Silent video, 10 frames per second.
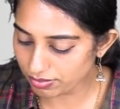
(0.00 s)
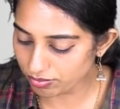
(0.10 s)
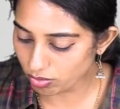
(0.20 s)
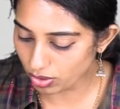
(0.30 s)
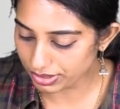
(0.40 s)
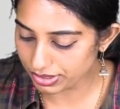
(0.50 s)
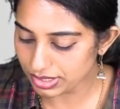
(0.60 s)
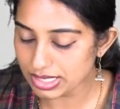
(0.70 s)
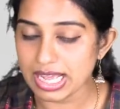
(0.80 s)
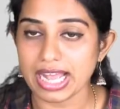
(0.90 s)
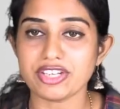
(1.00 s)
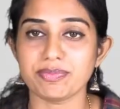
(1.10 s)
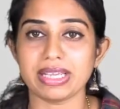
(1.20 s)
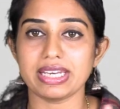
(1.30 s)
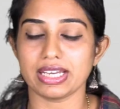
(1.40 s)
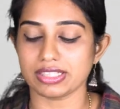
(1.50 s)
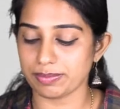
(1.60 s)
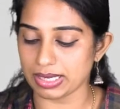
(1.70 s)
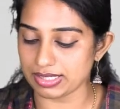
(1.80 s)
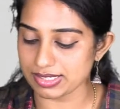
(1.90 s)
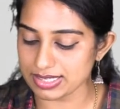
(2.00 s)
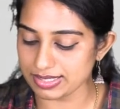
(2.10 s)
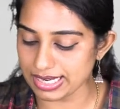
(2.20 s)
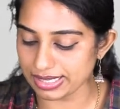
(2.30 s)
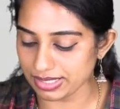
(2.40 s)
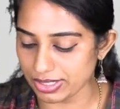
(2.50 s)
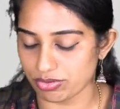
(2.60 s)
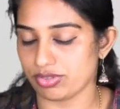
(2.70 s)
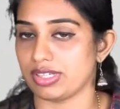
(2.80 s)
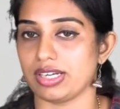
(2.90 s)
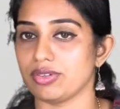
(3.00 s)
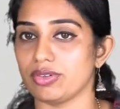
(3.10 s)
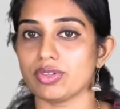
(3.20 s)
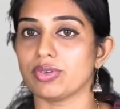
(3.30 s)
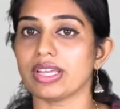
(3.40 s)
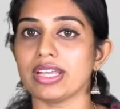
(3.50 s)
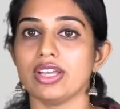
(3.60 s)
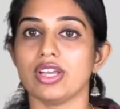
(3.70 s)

water and many other particles like nitrogen and all. Okay.